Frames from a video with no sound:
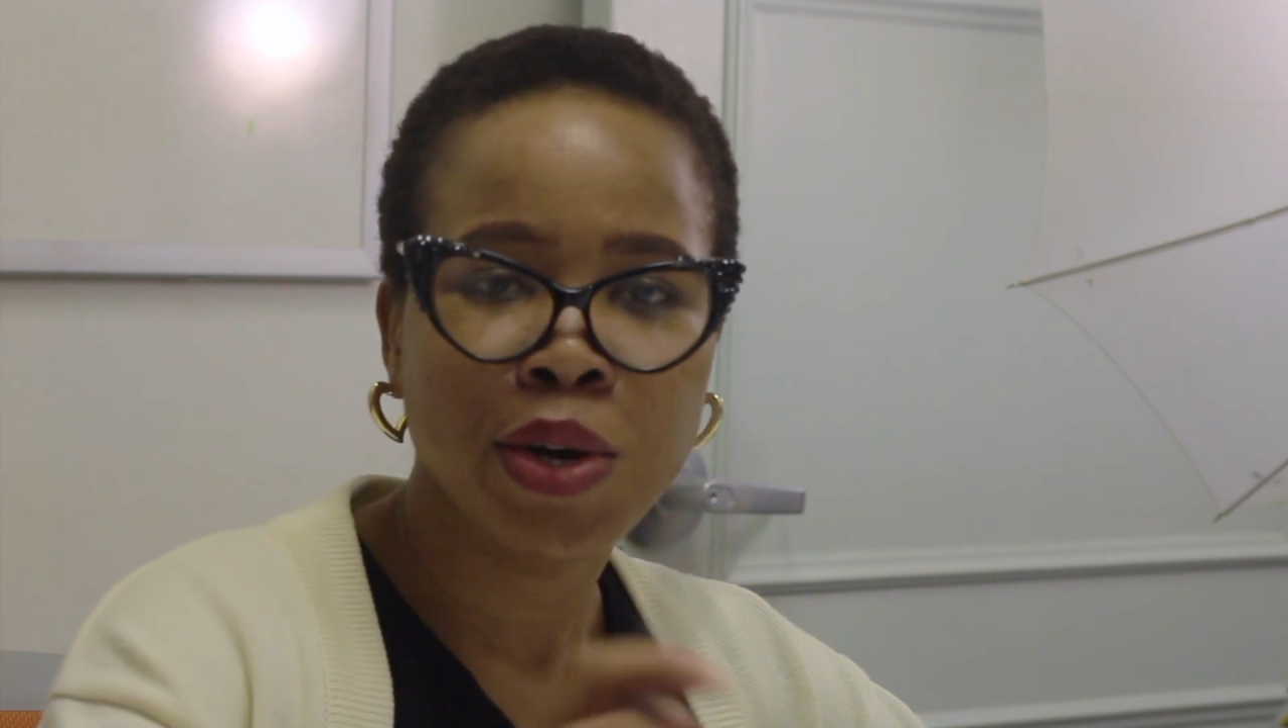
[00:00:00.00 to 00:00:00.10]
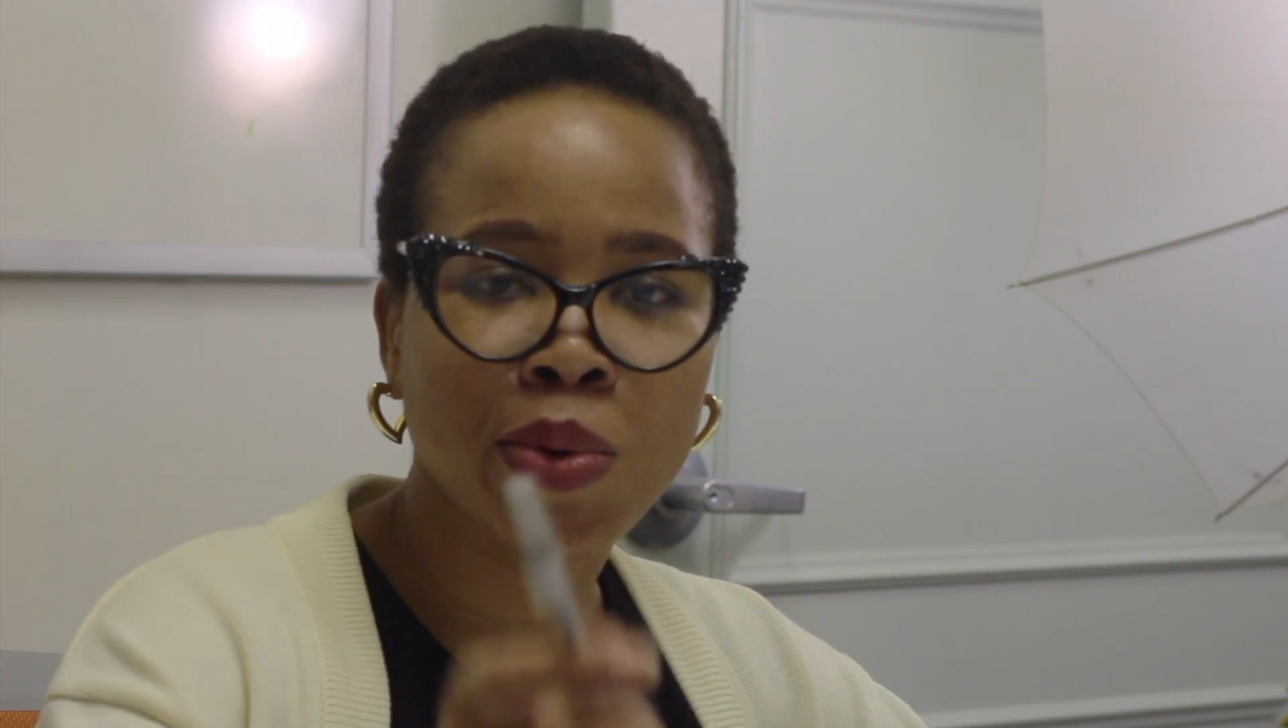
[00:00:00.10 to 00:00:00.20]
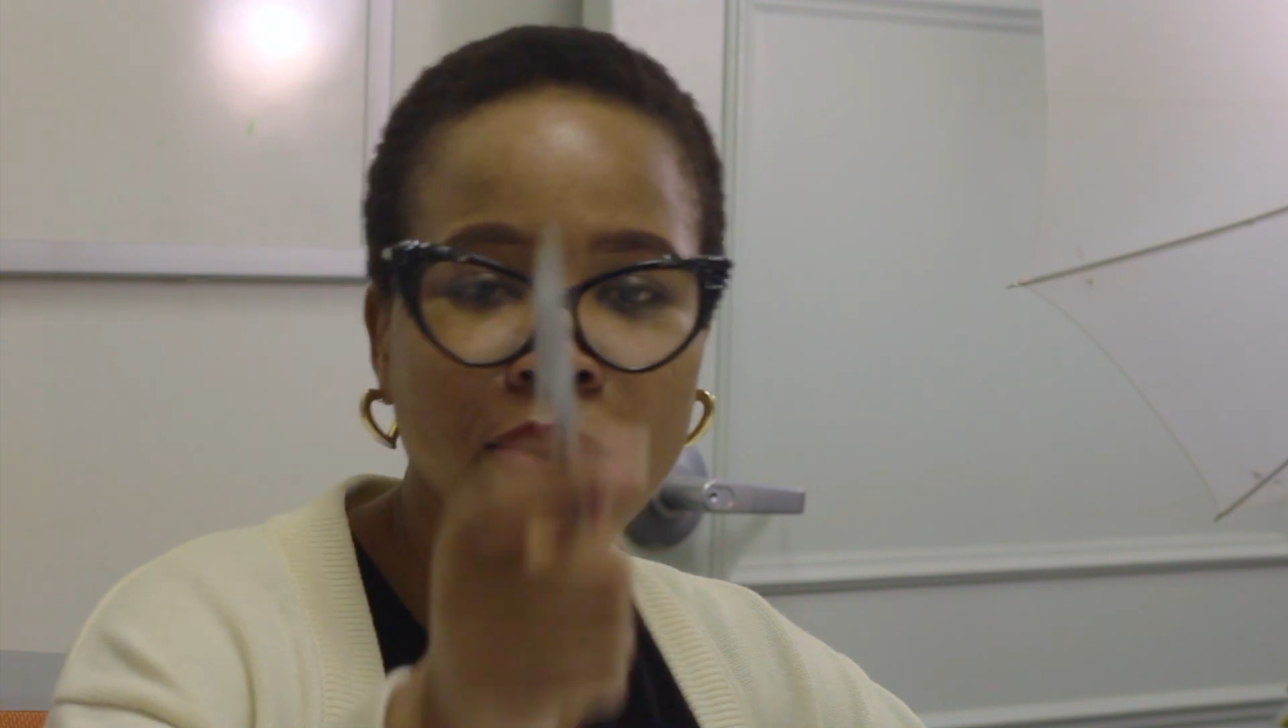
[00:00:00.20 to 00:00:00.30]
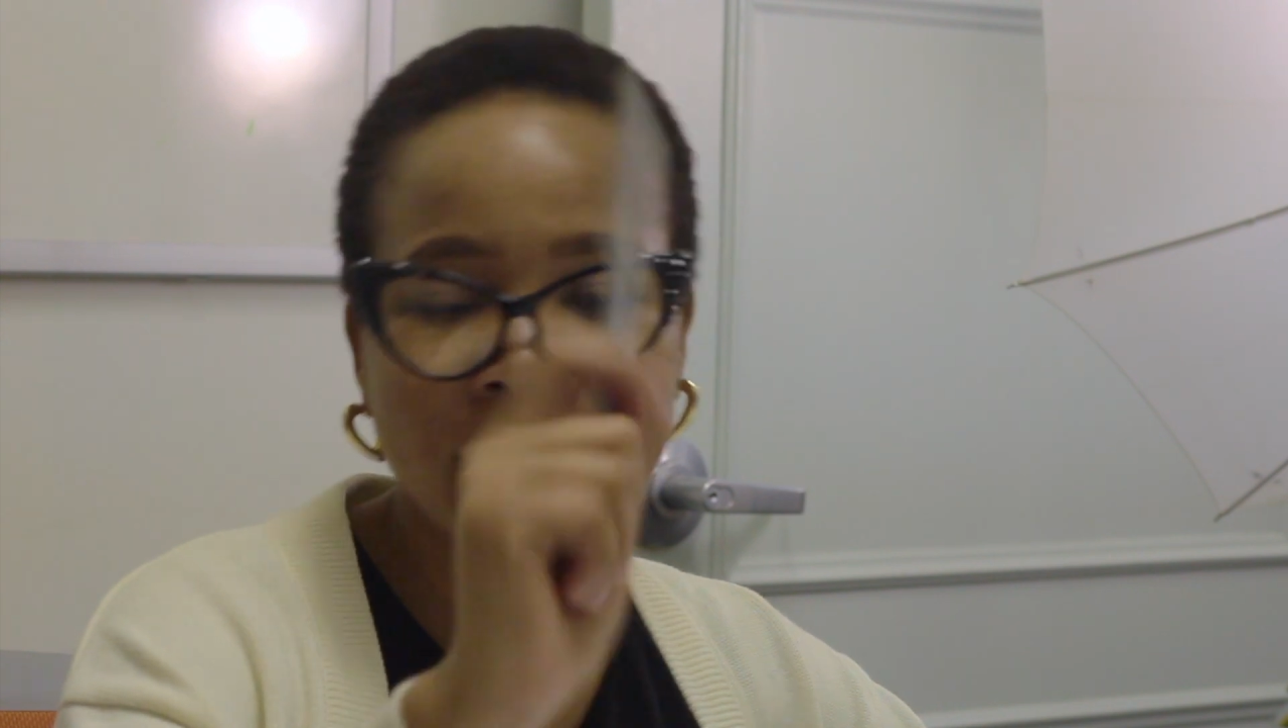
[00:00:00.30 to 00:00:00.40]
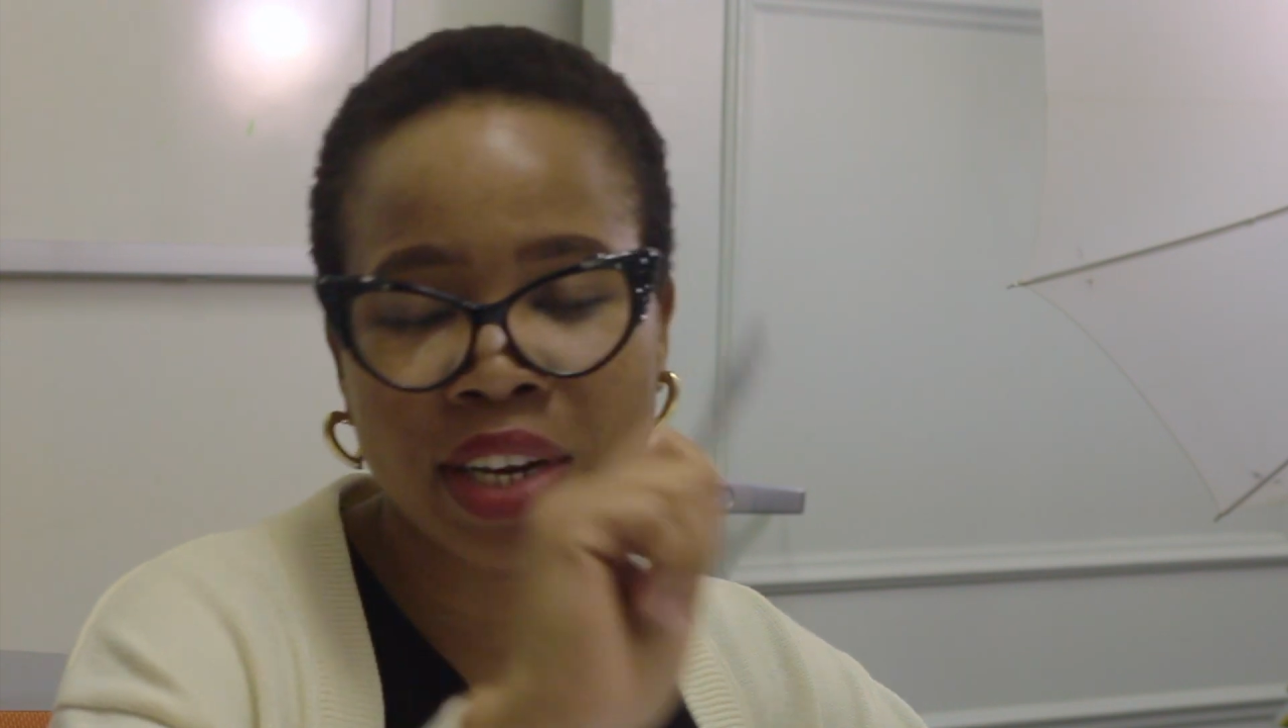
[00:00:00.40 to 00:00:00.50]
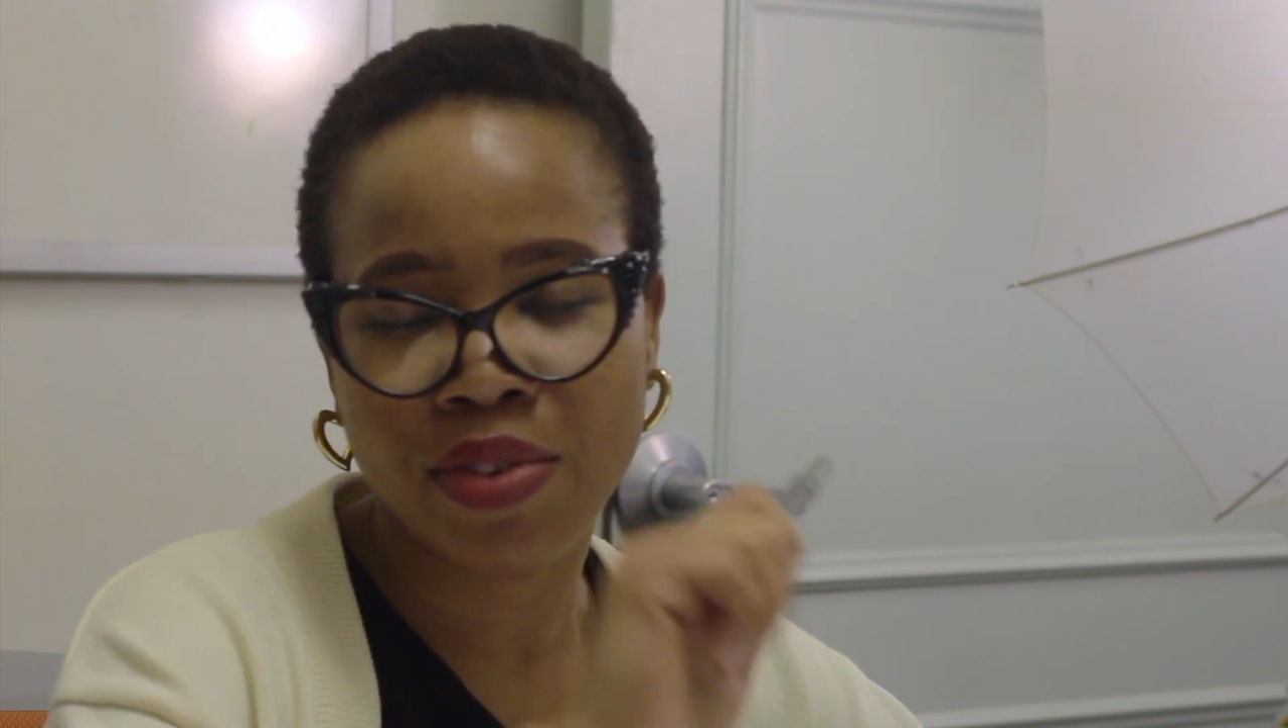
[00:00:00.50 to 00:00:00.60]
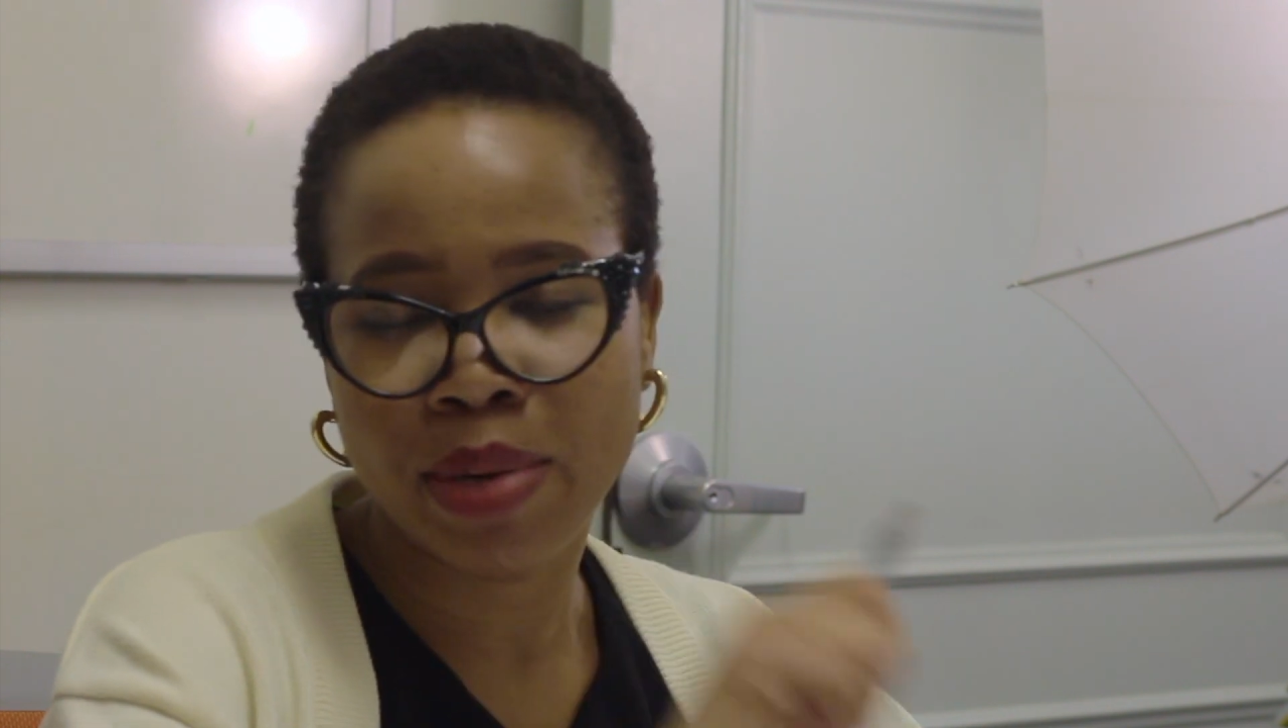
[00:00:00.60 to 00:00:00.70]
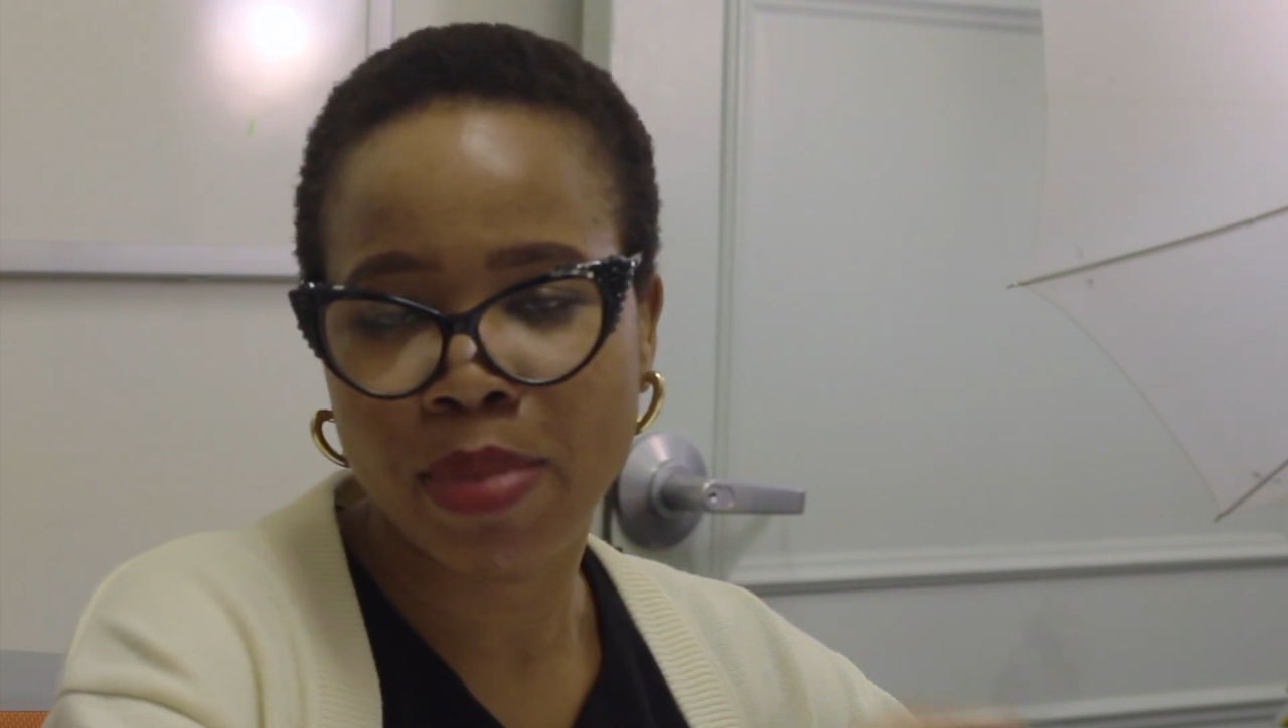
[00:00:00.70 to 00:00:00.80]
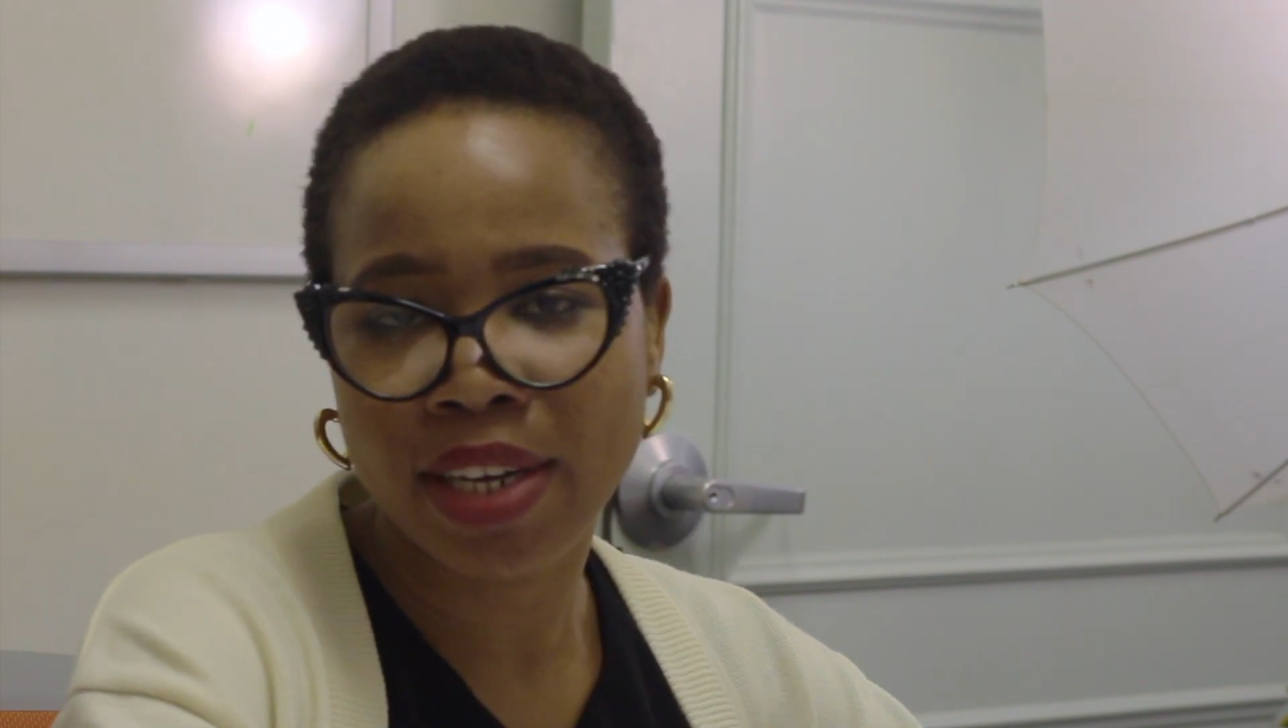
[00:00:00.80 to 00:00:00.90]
we'll get right back